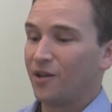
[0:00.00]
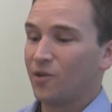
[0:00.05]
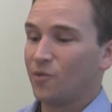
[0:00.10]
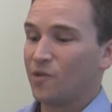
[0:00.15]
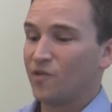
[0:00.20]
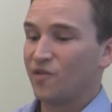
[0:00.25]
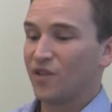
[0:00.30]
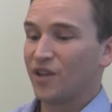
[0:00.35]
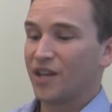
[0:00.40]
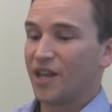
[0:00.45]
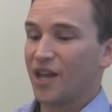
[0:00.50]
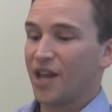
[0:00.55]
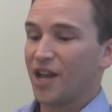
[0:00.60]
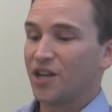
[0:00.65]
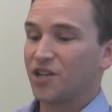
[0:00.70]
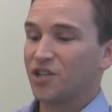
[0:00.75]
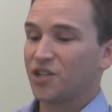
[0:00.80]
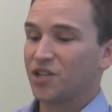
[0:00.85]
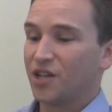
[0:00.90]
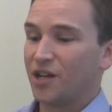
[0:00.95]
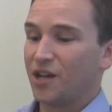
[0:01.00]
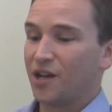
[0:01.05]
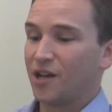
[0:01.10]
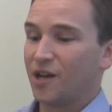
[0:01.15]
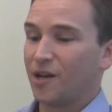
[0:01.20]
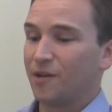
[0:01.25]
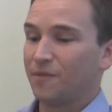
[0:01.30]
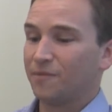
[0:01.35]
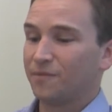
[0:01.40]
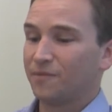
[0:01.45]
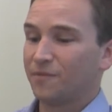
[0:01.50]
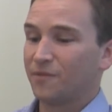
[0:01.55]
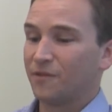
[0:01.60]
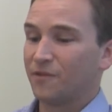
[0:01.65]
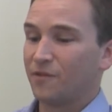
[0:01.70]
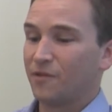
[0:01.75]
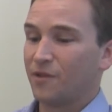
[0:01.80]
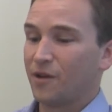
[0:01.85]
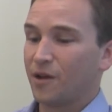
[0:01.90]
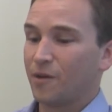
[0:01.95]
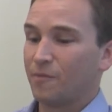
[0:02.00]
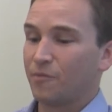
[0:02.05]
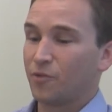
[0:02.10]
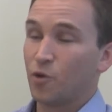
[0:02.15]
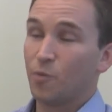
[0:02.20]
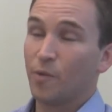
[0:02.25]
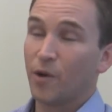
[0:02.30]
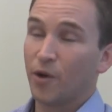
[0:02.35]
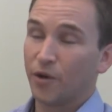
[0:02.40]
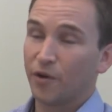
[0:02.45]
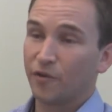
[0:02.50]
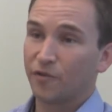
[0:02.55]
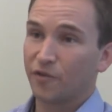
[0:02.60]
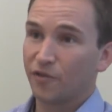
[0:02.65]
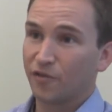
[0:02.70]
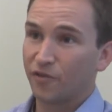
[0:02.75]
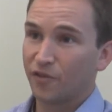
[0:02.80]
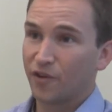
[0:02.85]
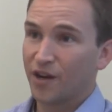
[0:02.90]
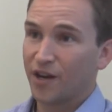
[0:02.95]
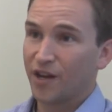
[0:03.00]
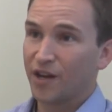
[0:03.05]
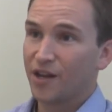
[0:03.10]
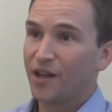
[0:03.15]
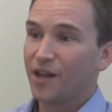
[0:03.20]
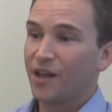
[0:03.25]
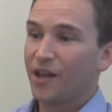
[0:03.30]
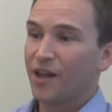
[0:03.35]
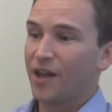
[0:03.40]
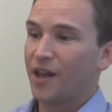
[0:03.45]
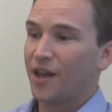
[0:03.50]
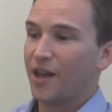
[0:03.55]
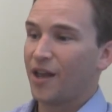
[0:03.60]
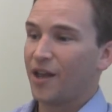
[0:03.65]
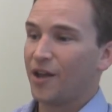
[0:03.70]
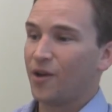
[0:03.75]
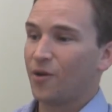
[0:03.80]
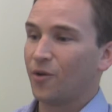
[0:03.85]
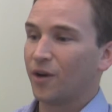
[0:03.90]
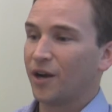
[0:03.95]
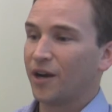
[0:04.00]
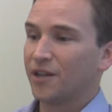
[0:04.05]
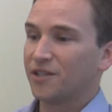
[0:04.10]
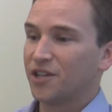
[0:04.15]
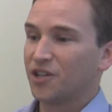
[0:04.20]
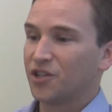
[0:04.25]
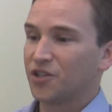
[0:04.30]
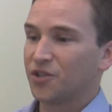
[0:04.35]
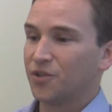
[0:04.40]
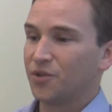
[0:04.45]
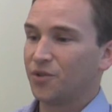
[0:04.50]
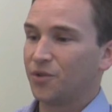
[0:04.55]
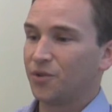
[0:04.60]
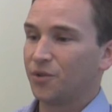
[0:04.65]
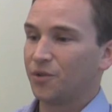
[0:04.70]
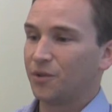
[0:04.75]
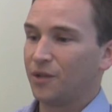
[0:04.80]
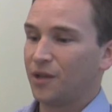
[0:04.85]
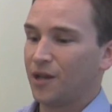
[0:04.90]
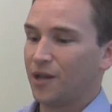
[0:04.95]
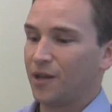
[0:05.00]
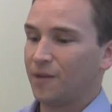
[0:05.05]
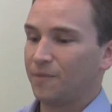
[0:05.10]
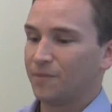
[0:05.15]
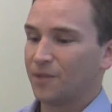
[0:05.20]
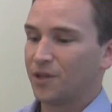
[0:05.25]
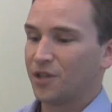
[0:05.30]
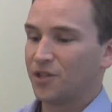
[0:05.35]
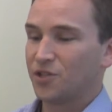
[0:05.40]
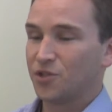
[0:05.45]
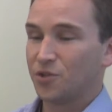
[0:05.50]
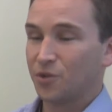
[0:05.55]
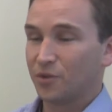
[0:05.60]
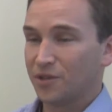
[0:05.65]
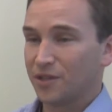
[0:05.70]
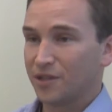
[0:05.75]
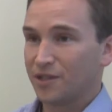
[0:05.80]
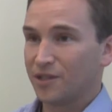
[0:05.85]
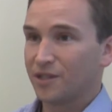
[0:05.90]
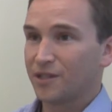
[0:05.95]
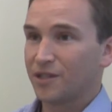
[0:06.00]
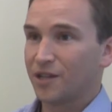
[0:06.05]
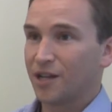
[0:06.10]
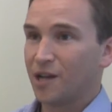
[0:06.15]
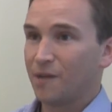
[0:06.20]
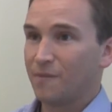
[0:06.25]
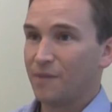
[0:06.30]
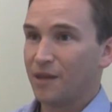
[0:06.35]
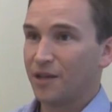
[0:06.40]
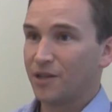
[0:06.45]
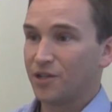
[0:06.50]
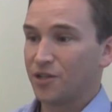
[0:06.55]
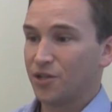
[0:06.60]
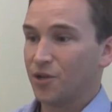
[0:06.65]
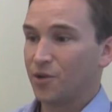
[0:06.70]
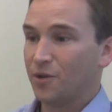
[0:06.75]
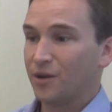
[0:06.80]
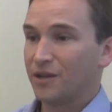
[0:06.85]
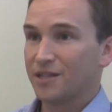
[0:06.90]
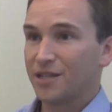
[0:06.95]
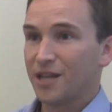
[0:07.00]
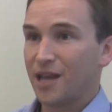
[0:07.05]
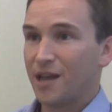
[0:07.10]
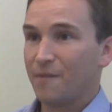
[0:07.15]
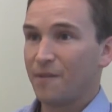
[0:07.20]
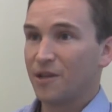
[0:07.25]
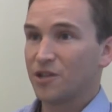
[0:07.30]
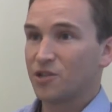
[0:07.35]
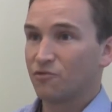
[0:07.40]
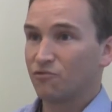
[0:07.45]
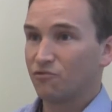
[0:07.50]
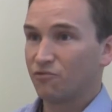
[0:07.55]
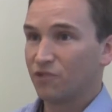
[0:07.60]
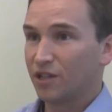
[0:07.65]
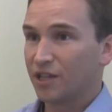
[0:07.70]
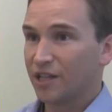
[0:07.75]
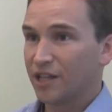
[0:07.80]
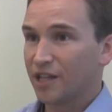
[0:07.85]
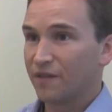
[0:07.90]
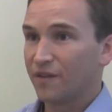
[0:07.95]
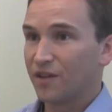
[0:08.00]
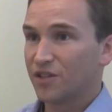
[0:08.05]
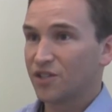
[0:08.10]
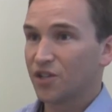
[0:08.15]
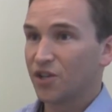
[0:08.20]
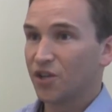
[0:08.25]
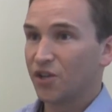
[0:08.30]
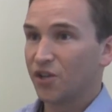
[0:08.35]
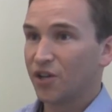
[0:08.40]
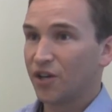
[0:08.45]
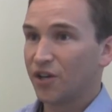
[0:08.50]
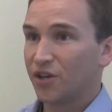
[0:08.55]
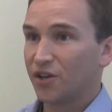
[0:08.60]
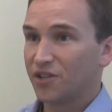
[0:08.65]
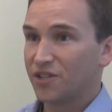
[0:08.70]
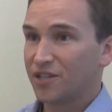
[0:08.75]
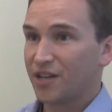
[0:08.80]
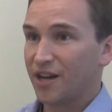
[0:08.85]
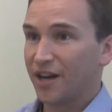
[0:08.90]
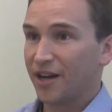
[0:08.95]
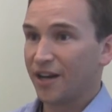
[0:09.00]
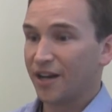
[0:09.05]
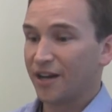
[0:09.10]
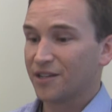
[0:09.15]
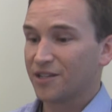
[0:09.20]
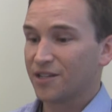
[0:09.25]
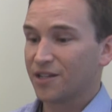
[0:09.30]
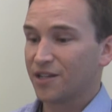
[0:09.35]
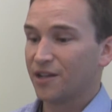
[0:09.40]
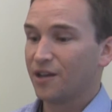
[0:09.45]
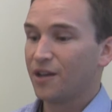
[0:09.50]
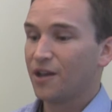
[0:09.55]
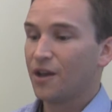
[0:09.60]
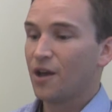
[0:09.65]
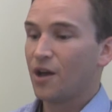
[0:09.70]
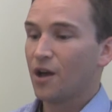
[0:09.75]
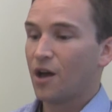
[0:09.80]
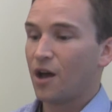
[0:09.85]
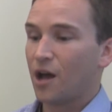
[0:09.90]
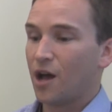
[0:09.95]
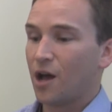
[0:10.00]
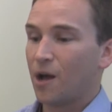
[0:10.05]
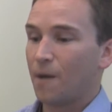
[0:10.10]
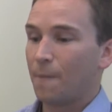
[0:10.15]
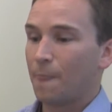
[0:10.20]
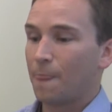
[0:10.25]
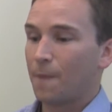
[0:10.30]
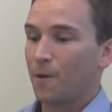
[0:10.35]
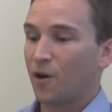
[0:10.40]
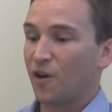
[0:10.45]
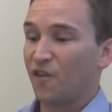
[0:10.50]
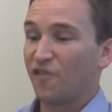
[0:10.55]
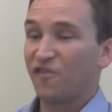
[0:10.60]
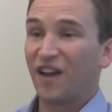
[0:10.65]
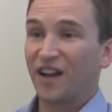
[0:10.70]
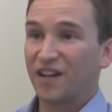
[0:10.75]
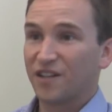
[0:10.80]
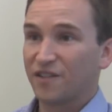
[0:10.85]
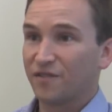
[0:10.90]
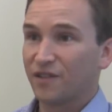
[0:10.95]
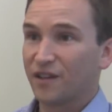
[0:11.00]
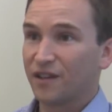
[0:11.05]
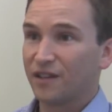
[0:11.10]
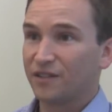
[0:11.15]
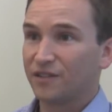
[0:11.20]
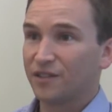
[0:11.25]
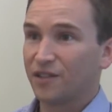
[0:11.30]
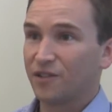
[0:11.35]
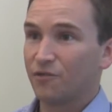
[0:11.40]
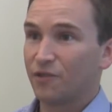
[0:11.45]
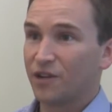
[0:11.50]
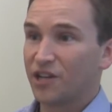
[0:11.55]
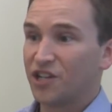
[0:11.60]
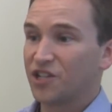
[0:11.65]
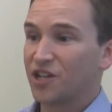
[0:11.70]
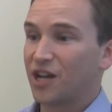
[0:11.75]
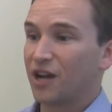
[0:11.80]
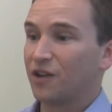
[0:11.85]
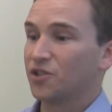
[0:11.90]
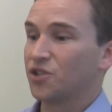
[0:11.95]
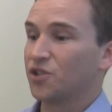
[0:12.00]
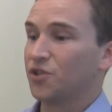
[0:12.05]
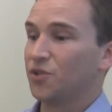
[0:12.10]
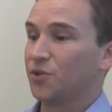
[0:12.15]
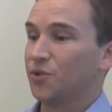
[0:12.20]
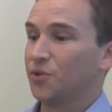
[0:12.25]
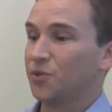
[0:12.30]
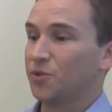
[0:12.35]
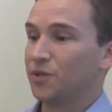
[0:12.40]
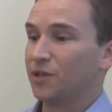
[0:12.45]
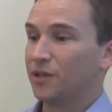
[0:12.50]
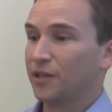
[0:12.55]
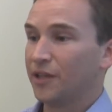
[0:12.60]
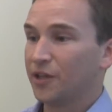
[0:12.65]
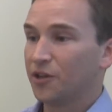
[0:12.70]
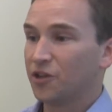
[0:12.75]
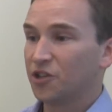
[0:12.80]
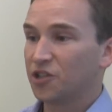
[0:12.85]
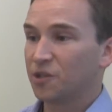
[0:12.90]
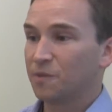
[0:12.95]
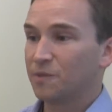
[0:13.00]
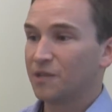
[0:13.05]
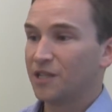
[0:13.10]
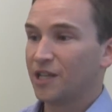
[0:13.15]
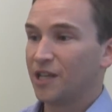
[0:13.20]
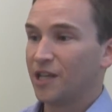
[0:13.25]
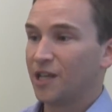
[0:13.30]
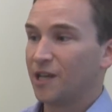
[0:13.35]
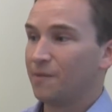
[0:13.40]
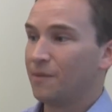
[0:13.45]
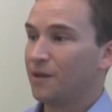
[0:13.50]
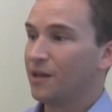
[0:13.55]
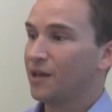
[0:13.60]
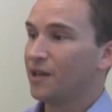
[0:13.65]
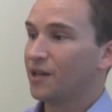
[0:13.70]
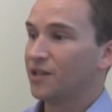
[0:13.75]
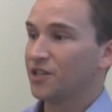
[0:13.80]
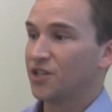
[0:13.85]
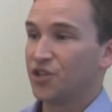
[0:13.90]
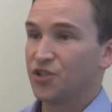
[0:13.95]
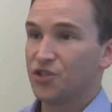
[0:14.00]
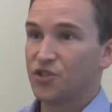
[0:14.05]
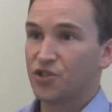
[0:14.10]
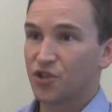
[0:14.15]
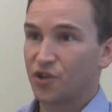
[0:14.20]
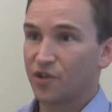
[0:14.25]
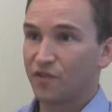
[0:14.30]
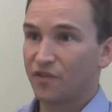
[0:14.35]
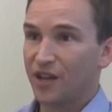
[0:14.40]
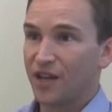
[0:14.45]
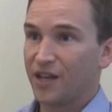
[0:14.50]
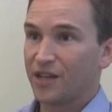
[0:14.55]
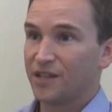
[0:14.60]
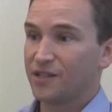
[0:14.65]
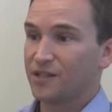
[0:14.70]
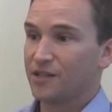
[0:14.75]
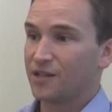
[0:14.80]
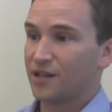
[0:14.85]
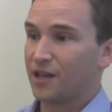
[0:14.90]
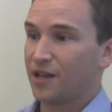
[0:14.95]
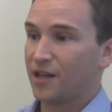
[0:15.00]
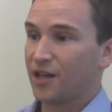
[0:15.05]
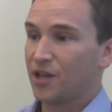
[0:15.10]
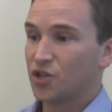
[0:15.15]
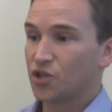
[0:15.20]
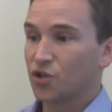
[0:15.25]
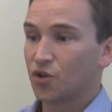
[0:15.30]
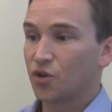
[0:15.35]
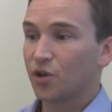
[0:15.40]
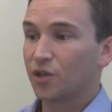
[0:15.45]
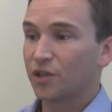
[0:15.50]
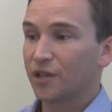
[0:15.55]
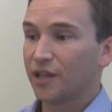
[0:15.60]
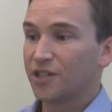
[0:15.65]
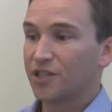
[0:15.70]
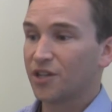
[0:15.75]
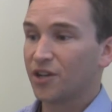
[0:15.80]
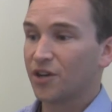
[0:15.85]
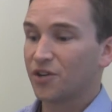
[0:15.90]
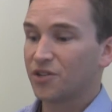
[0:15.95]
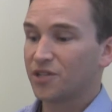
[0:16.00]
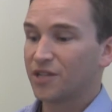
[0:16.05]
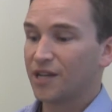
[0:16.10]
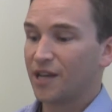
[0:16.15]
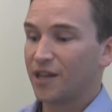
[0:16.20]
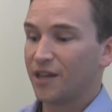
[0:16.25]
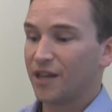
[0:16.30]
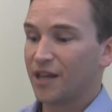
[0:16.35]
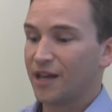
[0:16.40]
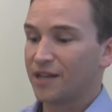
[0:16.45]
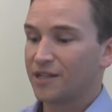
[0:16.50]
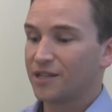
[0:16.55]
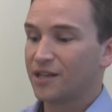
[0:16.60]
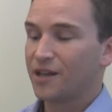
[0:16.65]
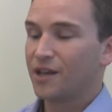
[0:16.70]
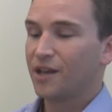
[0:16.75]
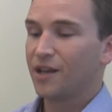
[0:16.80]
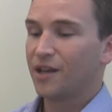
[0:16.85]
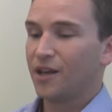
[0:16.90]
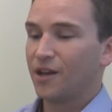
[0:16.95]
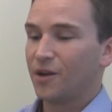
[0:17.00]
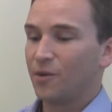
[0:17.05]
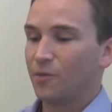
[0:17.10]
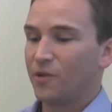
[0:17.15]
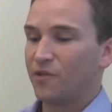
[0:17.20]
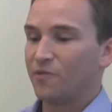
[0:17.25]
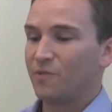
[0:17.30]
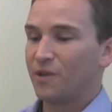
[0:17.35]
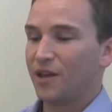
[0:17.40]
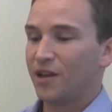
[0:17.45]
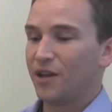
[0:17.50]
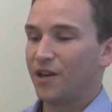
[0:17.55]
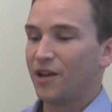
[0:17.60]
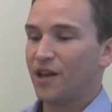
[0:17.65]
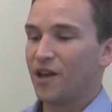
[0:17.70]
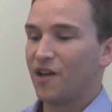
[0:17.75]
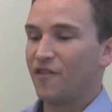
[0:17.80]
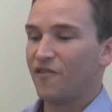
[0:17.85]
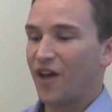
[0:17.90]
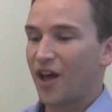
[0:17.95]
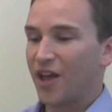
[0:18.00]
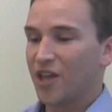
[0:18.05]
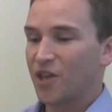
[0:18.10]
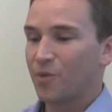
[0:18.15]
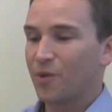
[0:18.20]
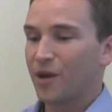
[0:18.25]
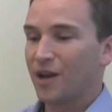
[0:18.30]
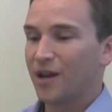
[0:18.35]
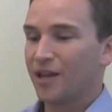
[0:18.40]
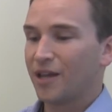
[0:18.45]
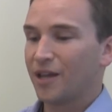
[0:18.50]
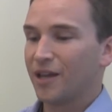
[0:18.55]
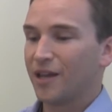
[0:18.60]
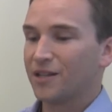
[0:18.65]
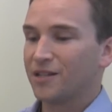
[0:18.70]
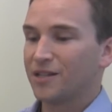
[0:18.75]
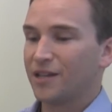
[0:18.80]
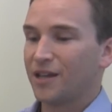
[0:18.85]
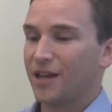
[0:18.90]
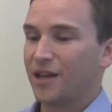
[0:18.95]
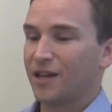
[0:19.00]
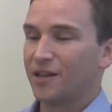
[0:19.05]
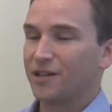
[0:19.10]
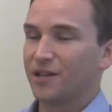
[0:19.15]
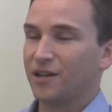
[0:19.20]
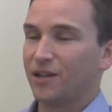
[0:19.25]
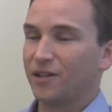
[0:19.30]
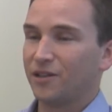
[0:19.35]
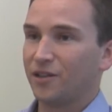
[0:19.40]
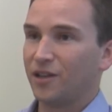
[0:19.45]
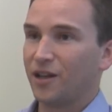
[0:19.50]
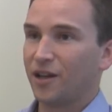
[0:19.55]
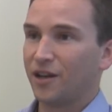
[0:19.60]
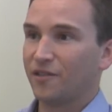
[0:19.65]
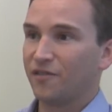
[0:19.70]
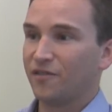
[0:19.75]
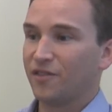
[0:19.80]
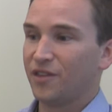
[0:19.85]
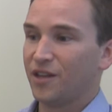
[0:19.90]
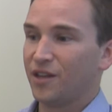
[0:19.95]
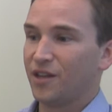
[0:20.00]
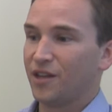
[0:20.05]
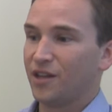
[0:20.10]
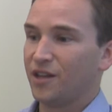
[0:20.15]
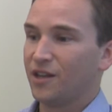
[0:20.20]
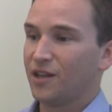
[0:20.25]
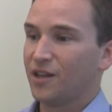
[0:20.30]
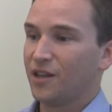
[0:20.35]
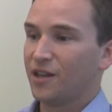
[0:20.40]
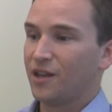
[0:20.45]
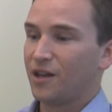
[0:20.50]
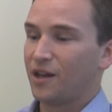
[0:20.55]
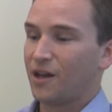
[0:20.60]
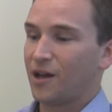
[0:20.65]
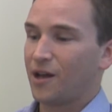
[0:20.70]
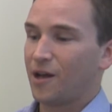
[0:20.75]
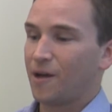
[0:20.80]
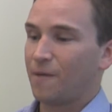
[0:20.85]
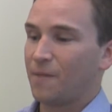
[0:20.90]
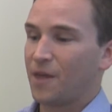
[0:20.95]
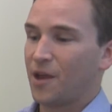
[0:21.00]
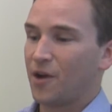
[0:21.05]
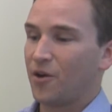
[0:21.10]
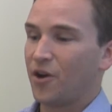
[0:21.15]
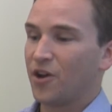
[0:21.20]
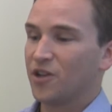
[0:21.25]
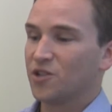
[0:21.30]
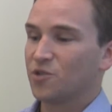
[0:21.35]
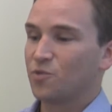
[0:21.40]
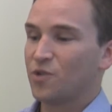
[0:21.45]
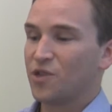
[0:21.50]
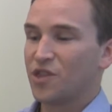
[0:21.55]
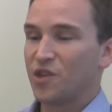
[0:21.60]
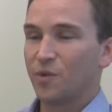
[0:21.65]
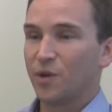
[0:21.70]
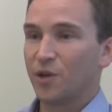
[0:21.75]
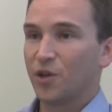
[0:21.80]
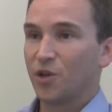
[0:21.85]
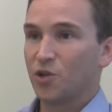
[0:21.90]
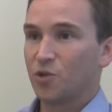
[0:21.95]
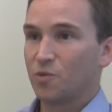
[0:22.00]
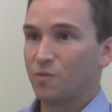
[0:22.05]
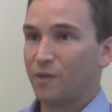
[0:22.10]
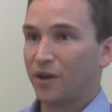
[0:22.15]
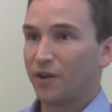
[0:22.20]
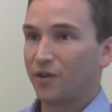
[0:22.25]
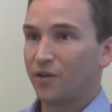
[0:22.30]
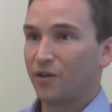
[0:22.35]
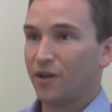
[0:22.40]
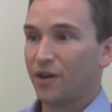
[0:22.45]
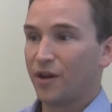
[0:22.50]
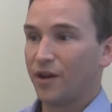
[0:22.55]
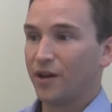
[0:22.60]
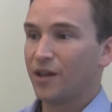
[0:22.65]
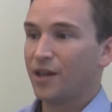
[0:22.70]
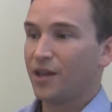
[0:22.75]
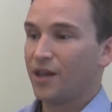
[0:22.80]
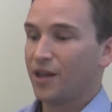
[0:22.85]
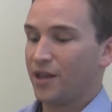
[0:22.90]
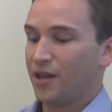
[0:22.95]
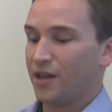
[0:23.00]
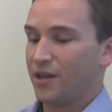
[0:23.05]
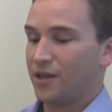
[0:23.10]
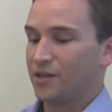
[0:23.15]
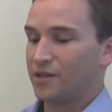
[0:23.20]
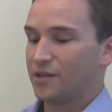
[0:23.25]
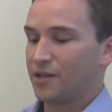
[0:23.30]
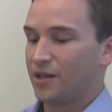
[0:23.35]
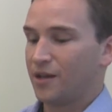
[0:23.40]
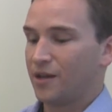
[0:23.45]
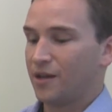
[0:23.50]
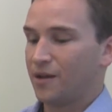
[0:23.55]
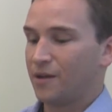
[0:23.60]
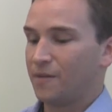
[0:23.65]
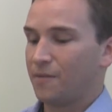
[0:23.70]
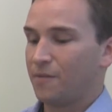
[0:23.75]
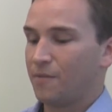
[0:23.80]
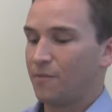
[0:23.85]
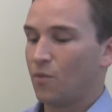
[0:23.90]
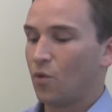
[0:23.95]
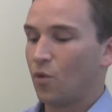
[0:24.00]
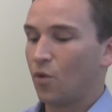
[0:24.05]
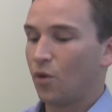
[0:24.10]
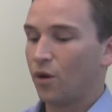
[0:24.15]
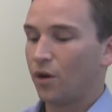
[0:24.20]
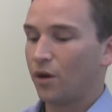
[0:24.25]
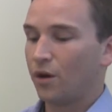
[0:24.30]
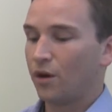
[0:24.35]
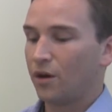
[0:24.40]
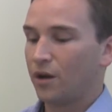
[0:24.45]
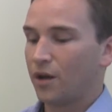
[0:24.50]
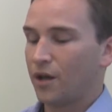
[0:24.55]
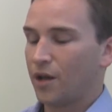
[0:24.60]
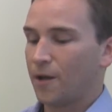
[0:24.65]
We've engaged pro bono for free a organizational consultant to come into OSM and to really give us a good understanding as to our effectiveness, and reached out to the leadership team, did surveys internally to understand that. We've been evaluating it, and a lot of the areas we think we can do better on is more